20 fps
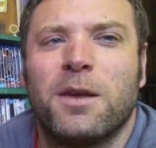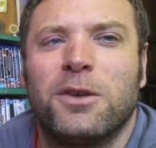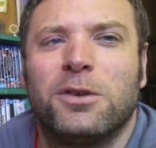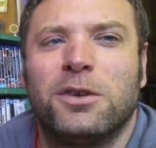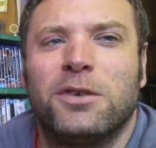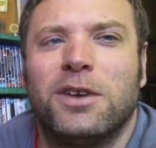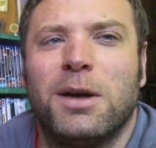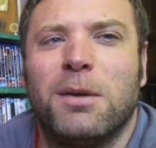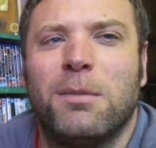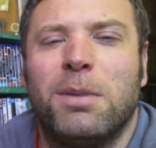
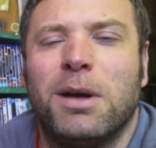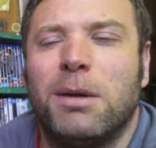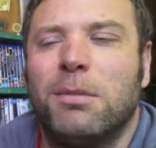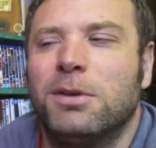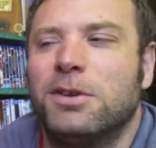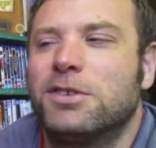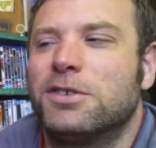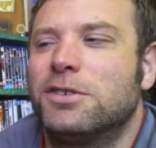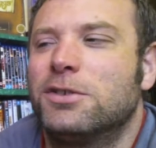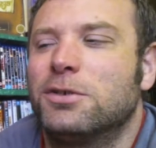an
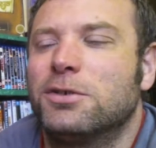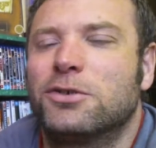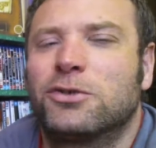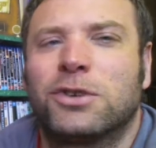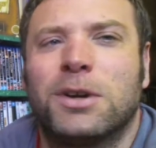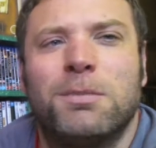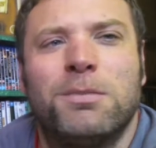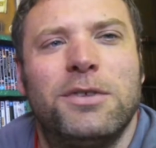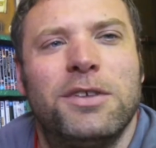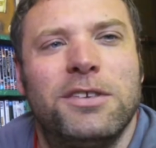unpublished sort of
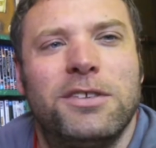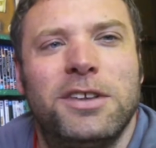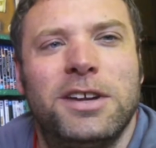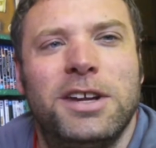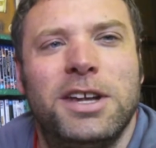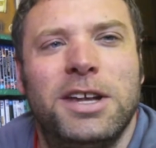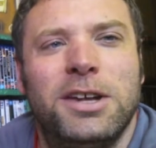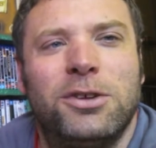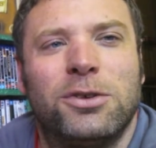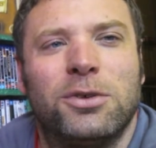script that
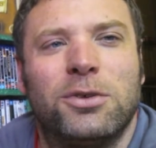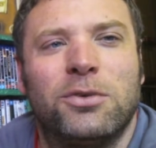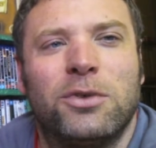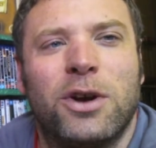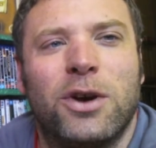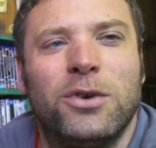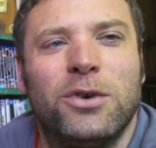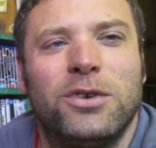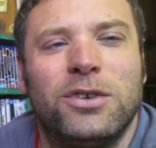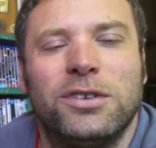he sort of
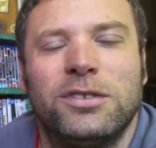wrote.